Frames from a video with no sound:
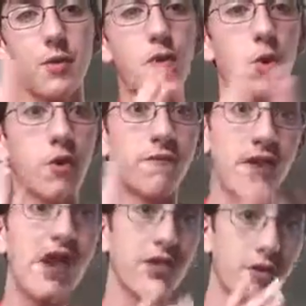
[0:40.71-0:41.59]
who were
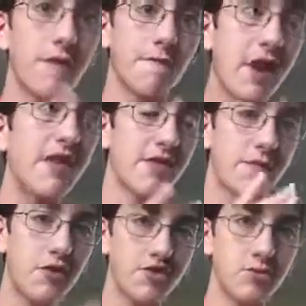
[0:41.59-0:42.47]
friend good friends in
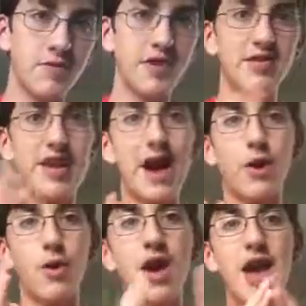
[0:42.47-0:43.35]
the first two movies,
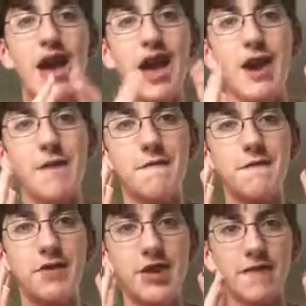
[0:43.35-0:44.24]
how have
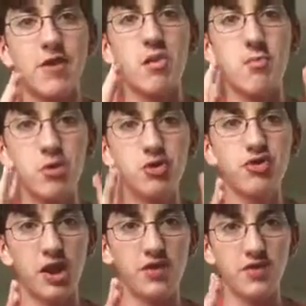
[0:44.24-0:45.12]
different mood
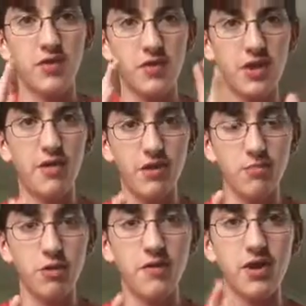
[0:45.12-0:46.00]
changes in the, in
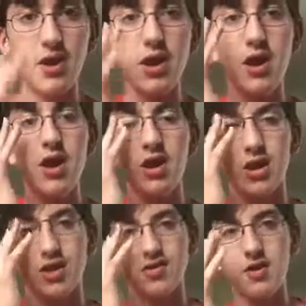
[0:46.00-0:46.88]
this movie
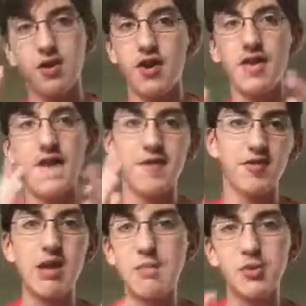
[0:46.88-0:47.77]
because they're they have a
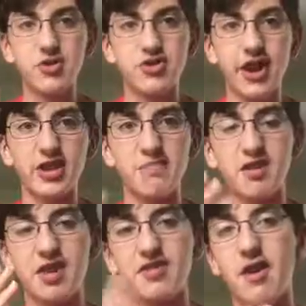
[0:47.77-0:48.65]
slight mood change
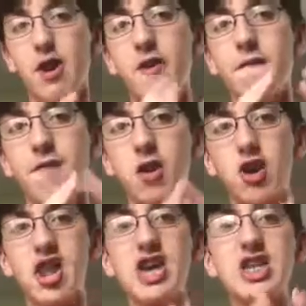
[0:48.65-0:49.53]
because they are
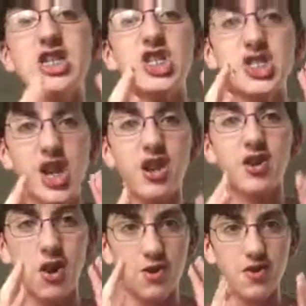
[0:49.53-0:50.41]
very shady
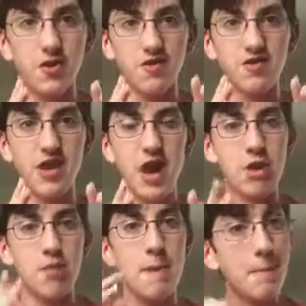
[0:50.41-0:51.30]
characters.
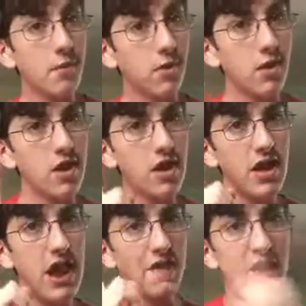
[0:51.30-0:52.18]
Now remember,
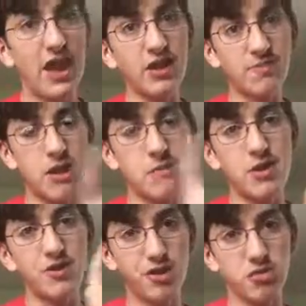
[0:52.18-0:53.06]
at the end of
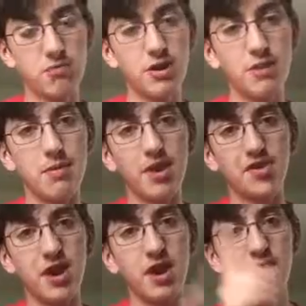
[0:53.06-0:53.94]
Spider-Man 2, Mary,
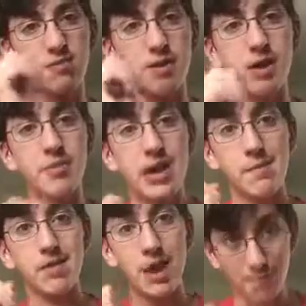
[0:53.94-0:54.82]
Mary Jane and Peter
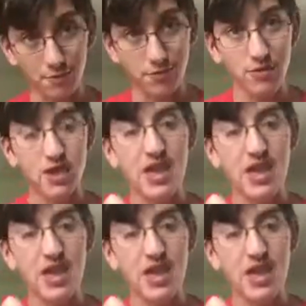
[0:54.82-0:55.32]
became a couple,